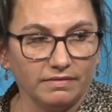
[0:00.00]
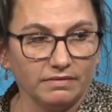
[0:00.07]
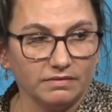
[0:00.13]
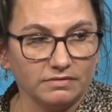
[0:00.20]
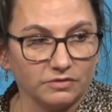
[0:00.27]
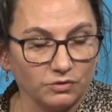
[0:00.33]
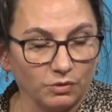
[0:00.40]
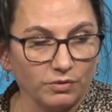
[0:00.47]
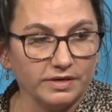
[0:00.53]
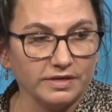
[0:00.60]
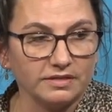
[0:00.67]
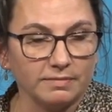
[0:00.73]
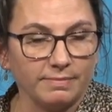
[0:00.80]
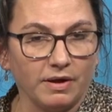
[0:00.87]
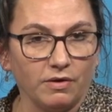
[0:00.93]

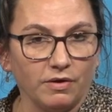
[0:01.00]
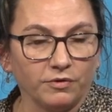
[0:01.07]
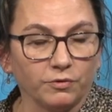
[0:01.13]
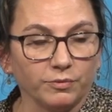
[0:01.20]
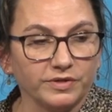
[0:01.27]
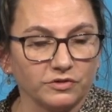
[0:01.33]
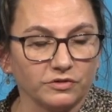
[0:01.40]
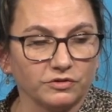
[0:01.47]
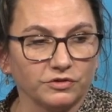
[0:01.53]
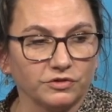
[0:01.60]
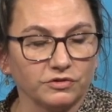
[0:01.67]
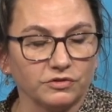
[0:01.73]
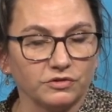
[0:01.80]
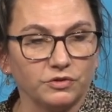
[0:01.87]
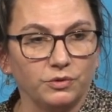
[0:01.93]
stories about other
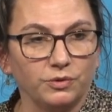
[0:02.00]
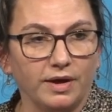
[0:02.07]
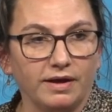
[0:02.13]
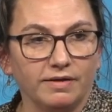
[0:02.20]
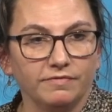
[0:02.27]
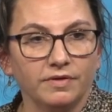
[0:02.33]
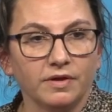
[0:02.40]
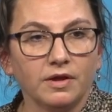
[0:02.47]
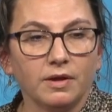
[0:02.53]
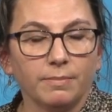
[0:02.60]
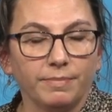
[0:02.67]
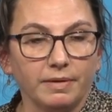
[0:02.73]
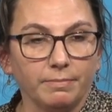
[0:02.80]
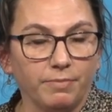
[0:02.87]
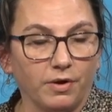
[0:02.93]
researchers who have
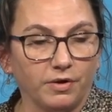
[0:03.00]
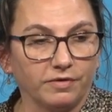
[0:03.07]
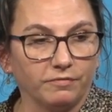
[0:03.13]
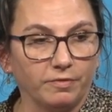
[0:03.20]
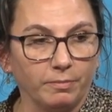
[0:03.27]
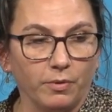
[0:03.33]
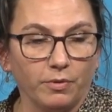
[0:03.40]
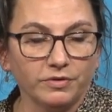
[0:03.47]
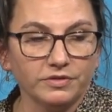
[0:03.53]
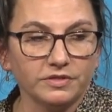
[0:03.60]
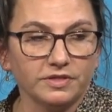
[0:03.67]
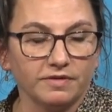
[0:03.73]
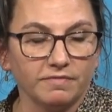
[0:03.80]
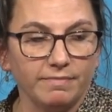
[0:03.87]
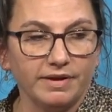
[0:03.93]
been part of reports
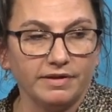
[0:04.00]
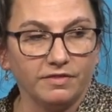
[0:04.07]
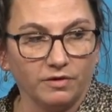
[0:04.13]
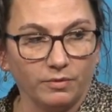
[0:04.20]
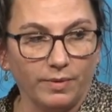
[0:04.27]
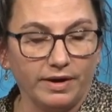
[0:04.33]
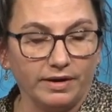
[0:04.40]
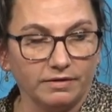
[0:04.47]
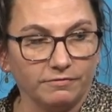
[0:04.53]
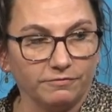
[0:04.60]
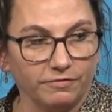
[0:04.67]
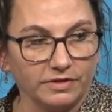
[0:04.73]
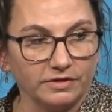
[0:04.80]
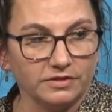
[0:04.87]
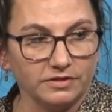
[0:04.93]
that have made their way in
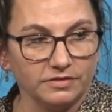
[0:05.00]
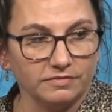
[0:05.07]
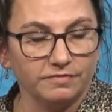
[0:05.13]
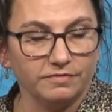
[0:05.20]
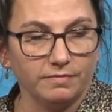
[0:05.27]
front of